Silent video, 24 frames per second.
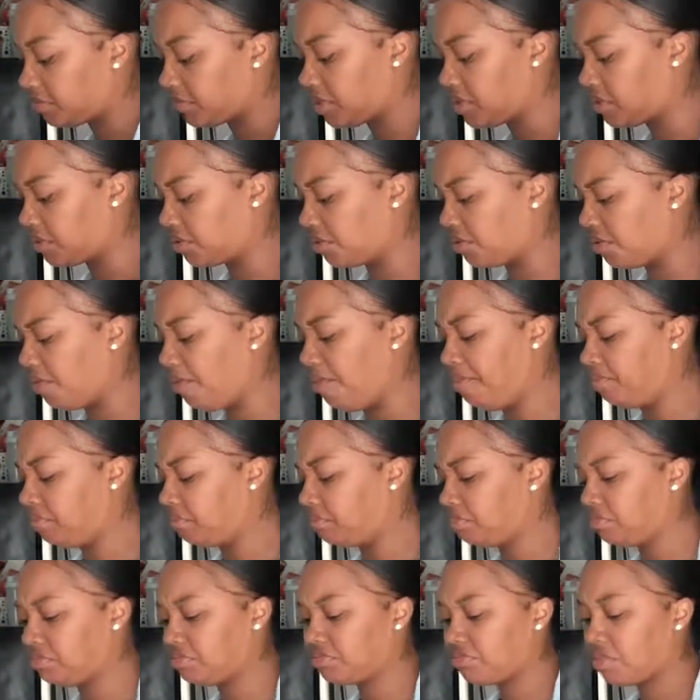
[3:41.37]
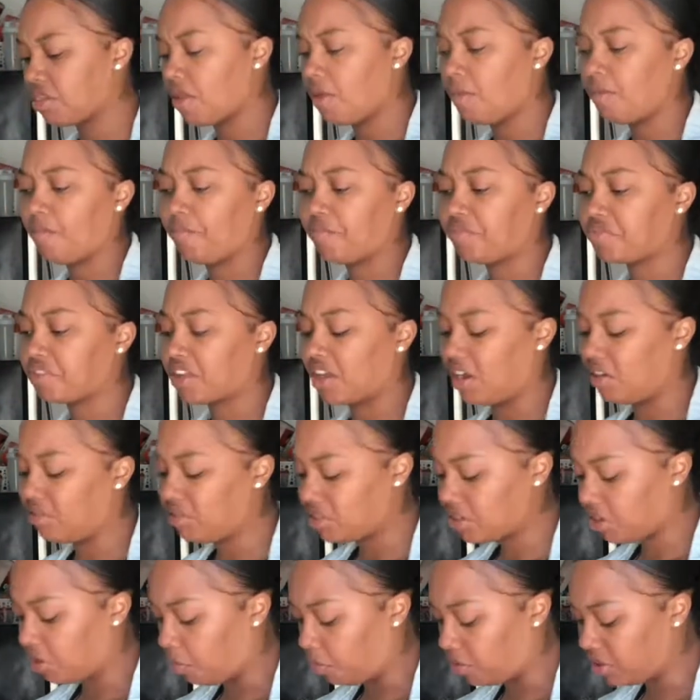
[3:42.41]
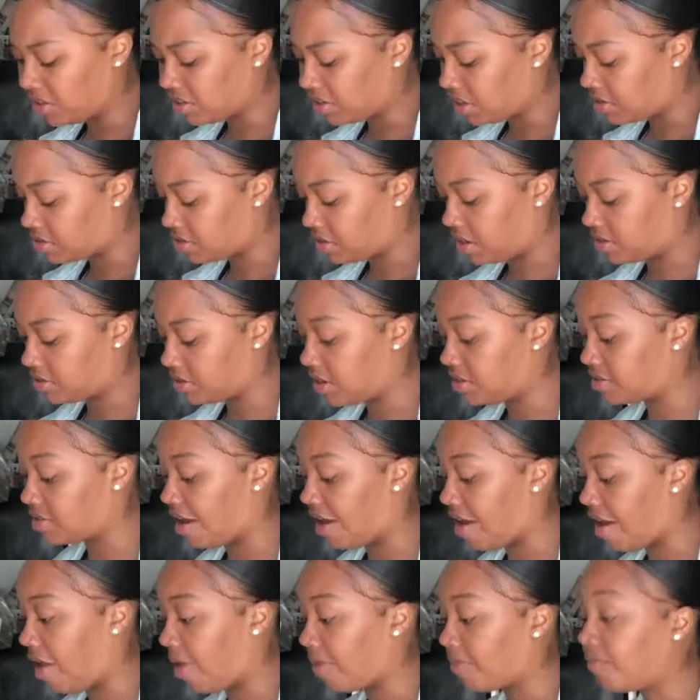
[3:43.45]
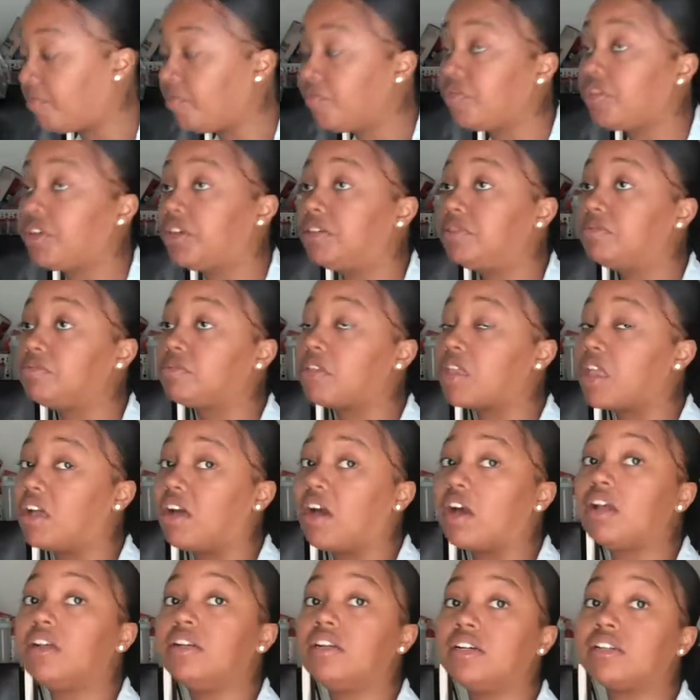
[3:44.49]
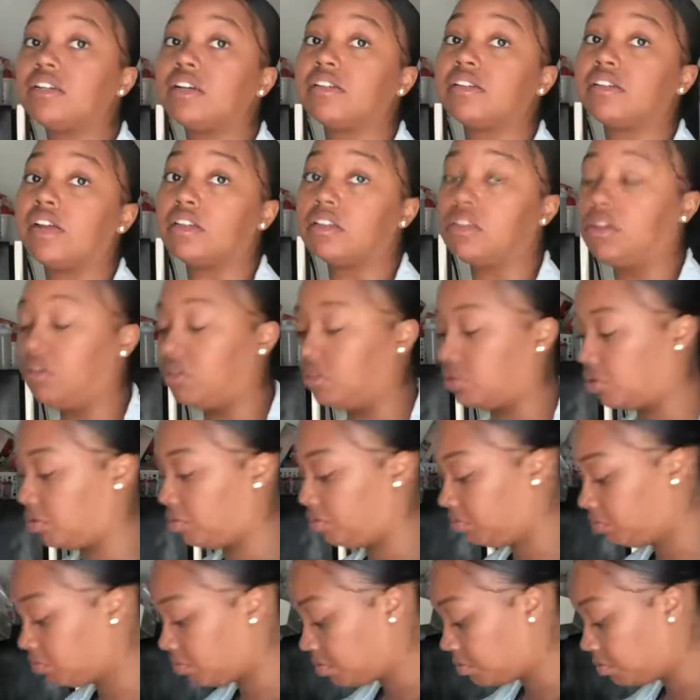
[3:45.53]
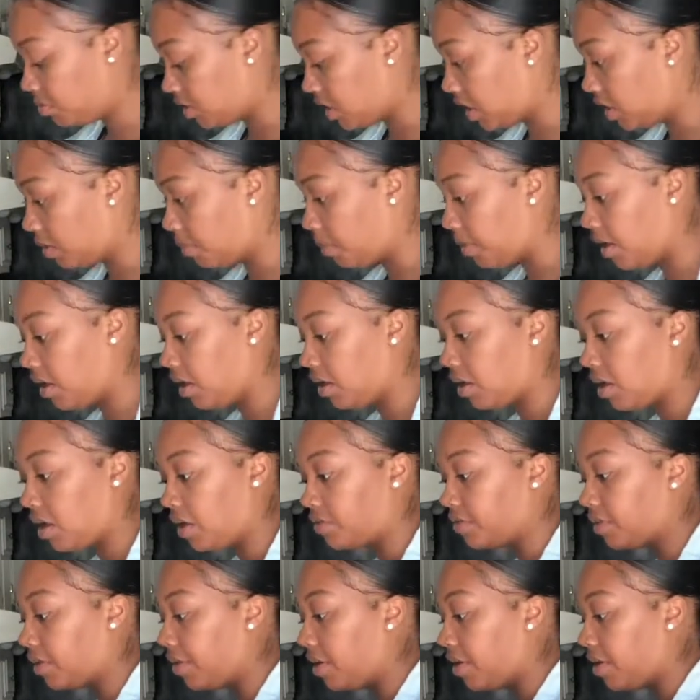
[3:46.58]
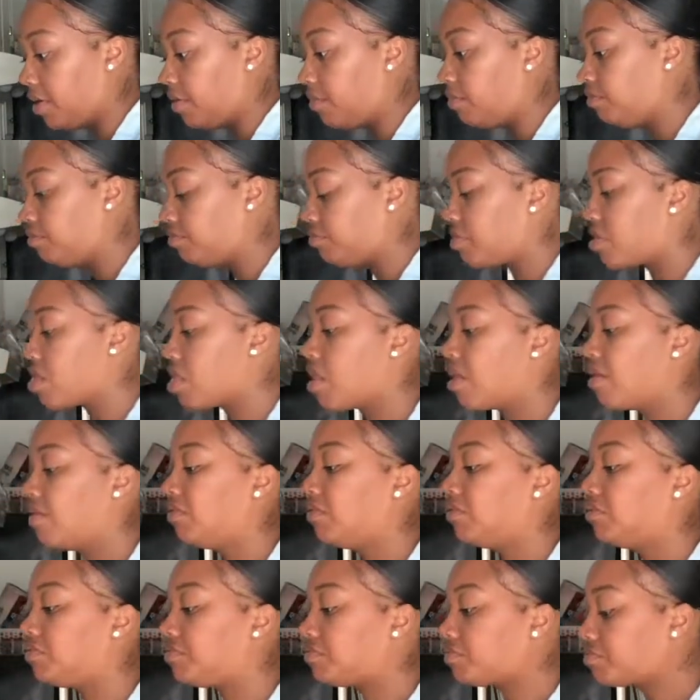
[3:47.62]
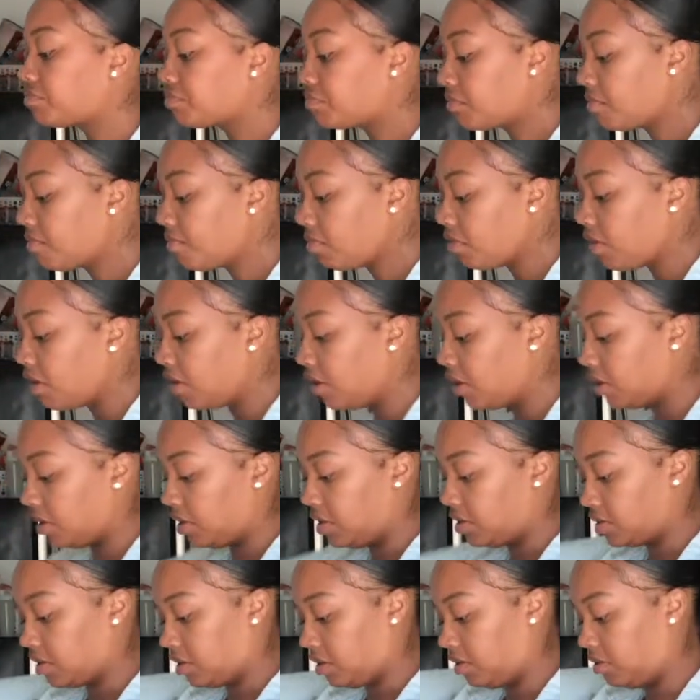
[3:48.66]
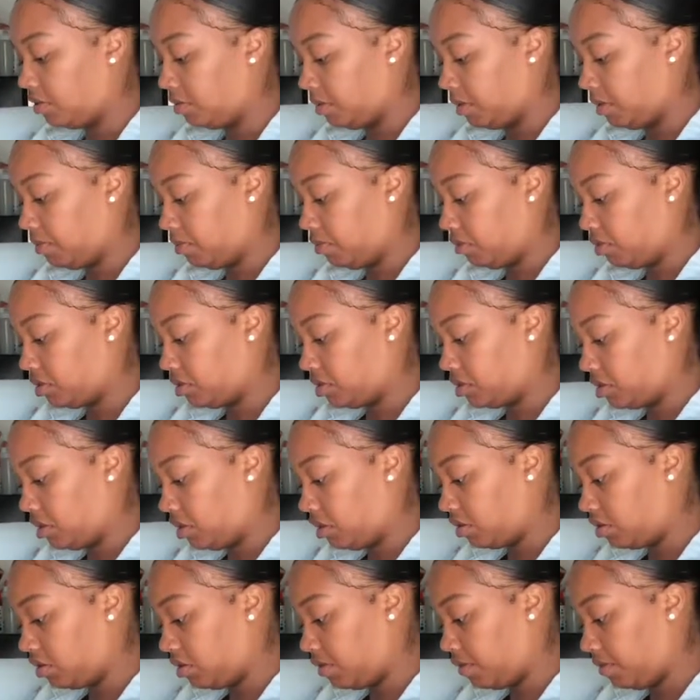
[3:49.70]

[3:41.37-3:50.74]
Okay, cool. It really tastes weird, it tastes hot. It kind of does taste like those potato pancakes already. I need a little bit more salt